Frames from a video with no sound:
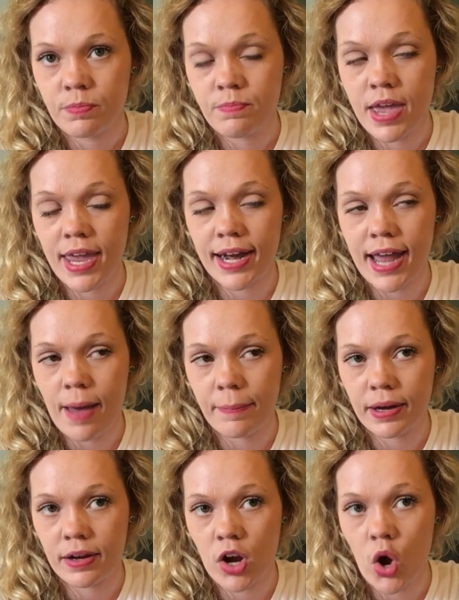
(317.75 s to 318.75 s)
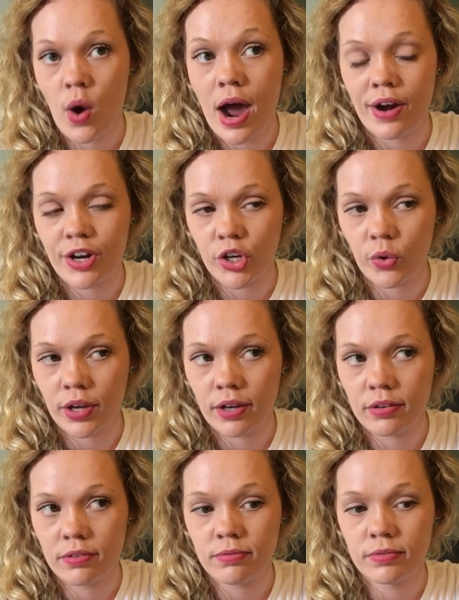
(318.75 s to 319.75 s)
Make it happen. Know how to do
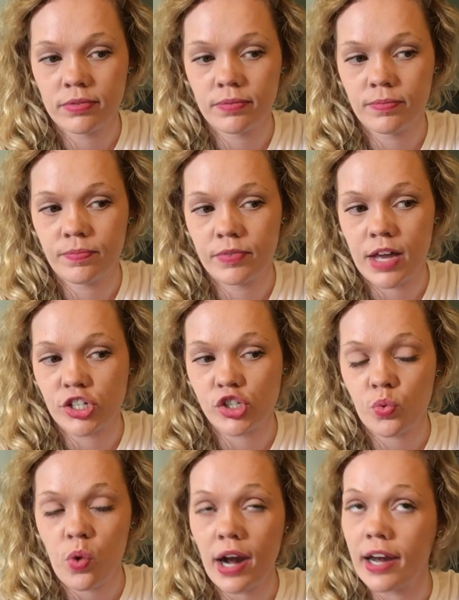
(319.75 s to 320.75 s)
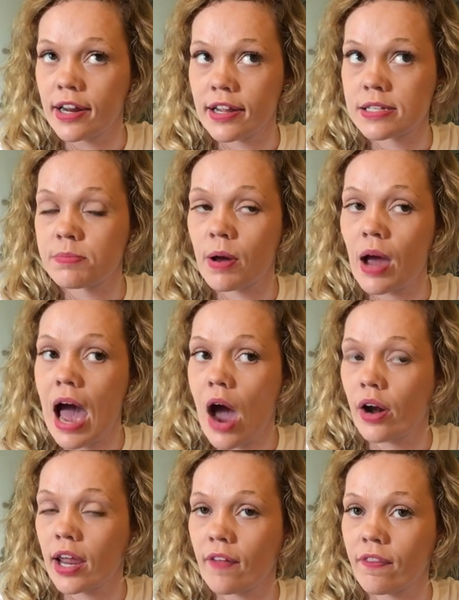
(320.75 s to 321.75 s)
it. Not just what it is, but
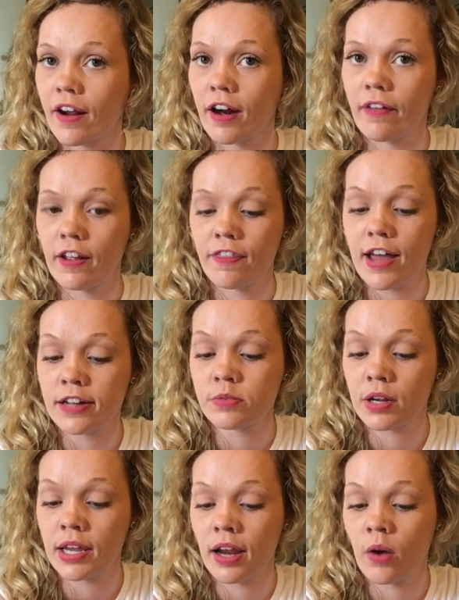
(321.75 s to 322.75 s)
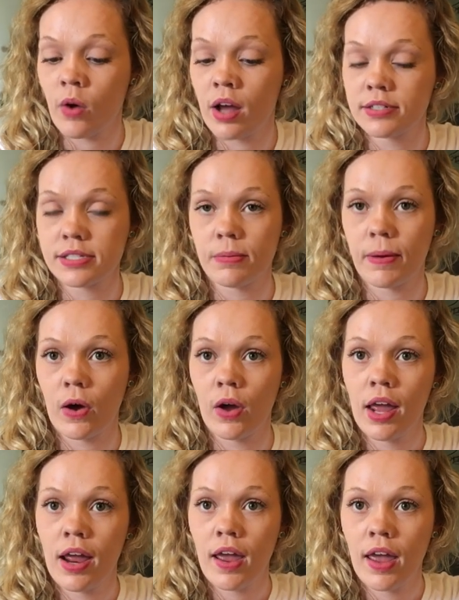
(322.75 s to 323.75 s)
how to get there. Like, that's what King of Wands is about.